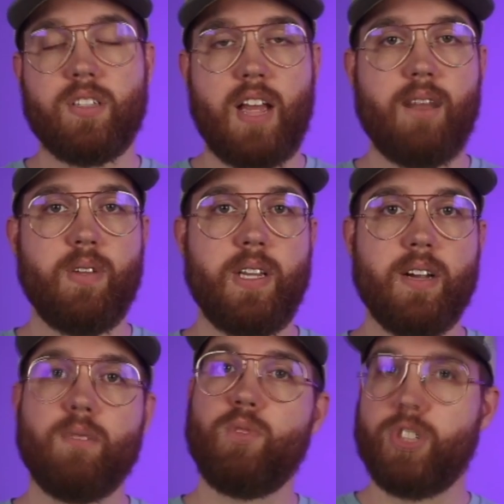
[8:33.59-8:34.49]

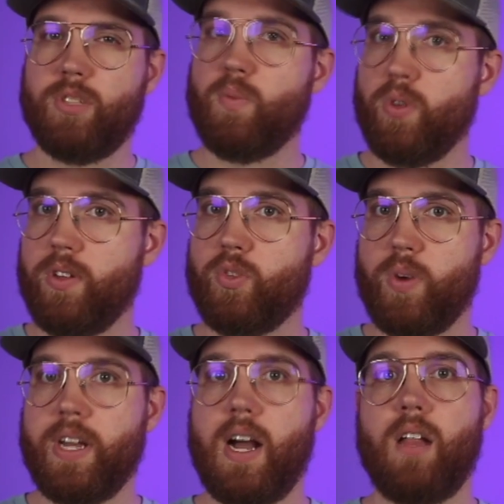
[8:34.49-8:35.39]
lavalier, which is more than
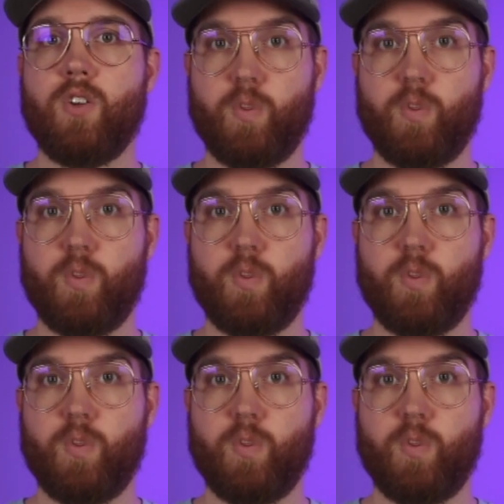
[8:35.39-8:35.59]
$20,